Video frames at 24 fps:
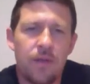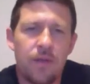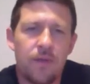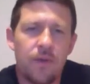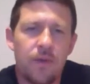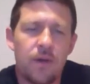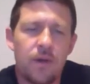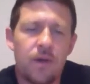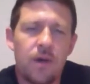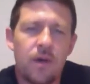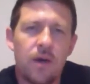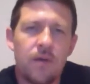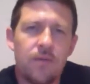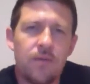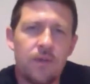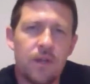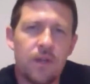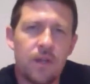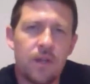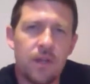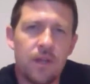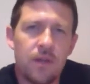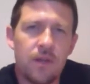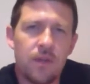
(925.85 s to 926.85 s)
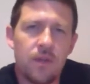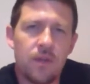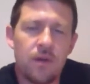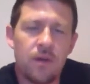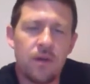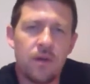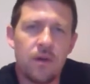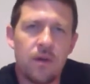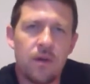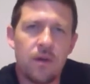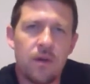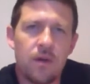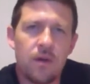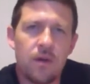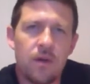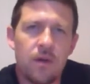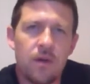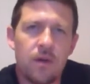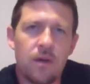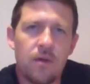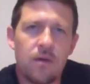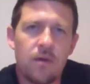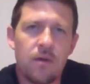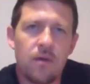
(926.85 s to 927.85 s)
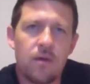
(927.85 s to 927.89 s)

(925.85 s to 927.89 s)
the covenant the uh, uh